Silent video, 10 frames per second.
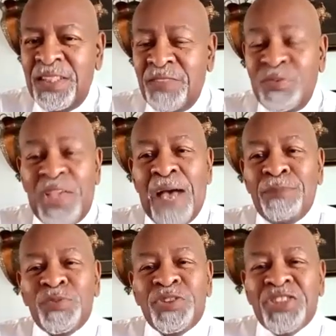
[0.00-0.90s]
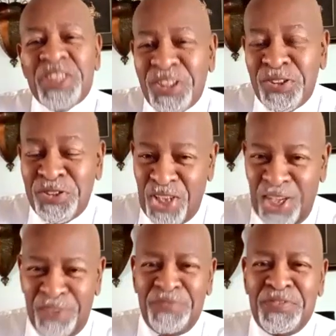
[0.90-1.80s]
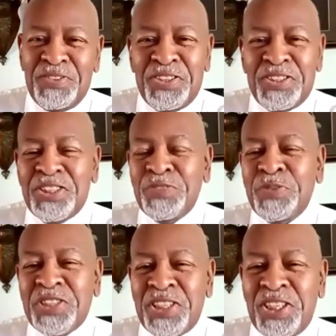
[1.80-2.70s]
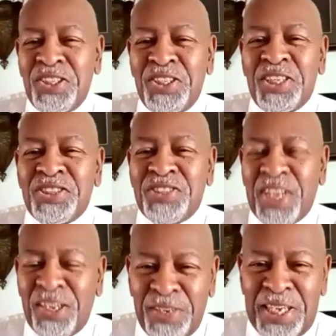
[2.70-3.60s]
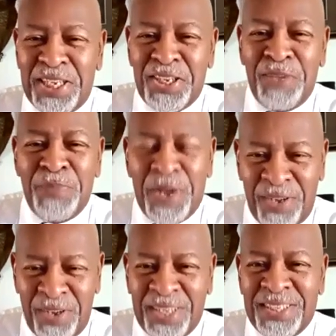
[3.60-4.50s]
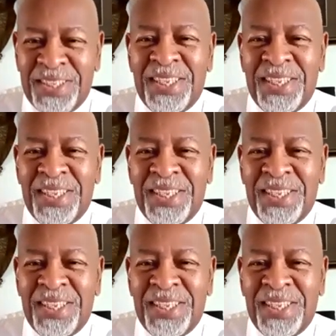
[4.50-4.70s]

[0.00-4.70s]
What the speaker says: Times were still tough. This was still a segregated America.